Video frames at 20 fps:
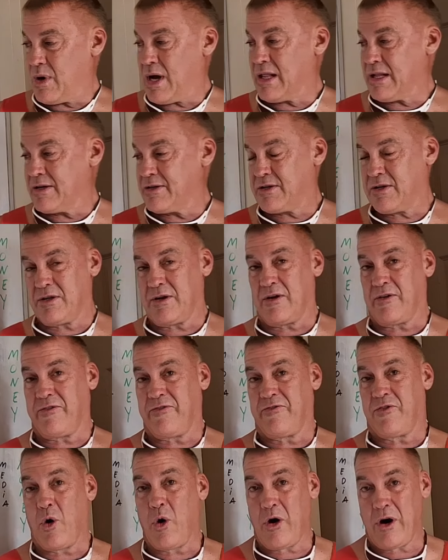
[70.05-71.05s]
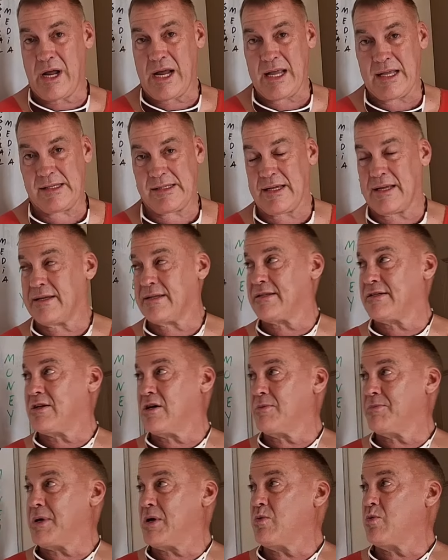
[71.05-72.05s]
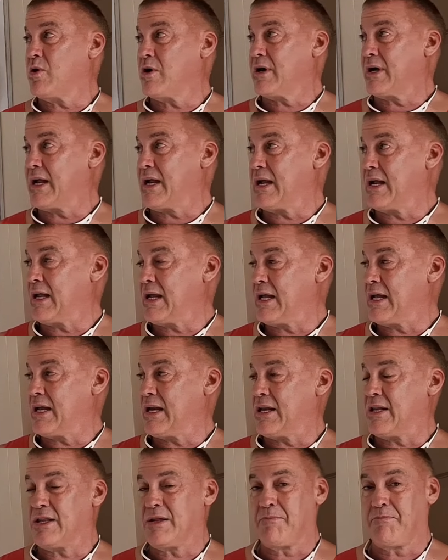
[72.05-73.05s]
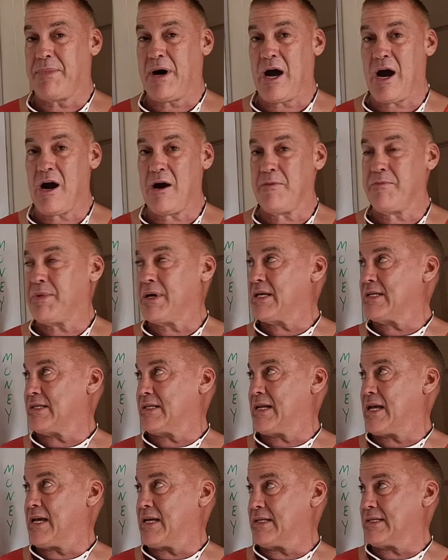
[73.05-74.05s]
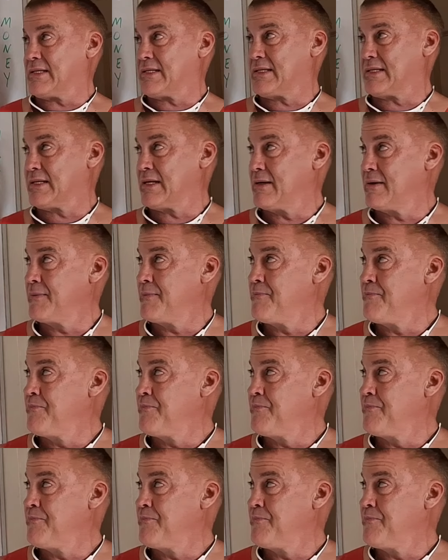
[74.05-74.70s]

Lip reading: well into their 40s and still be working in the bar business.